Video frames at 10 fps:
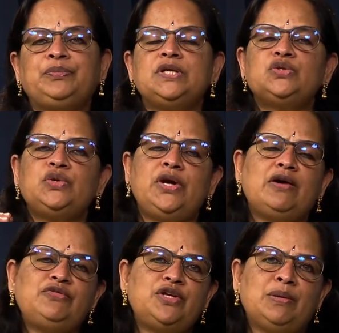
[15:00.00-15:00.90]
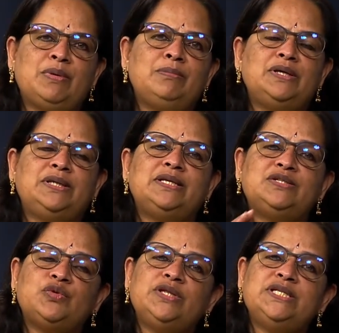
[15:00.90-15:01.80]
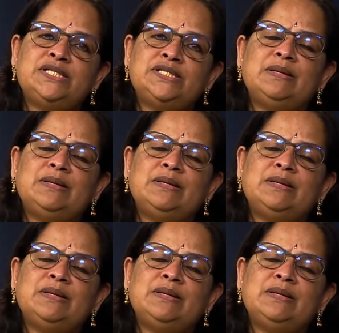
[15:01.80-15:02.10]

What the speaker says: So you have to remember that. So this is the